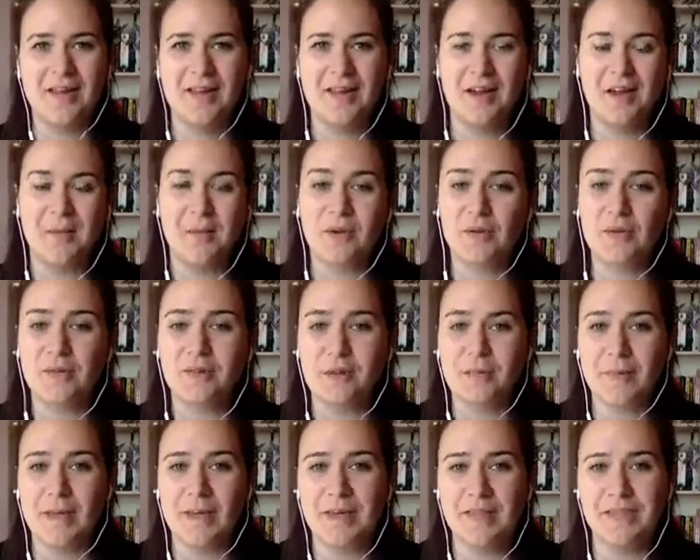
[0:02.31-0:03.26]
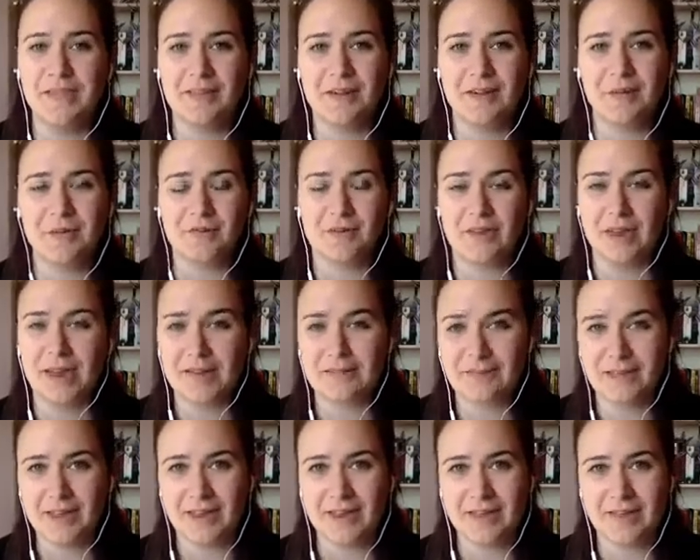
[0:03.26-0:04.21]
I'm an osteopath and I also have
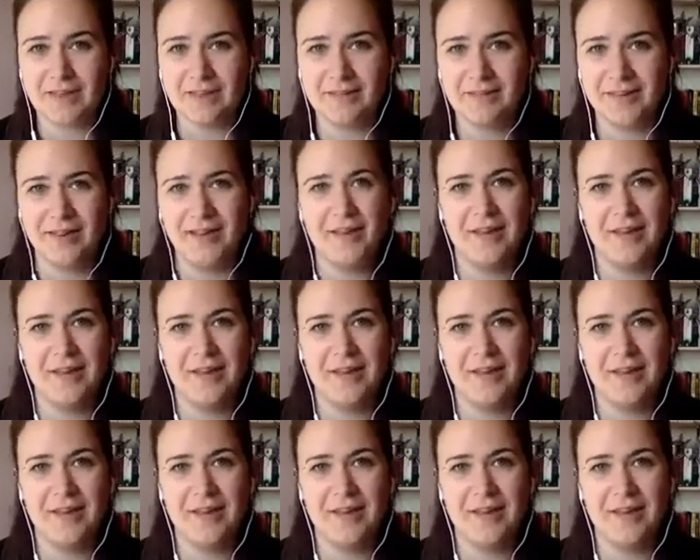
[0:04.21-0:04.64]
AS,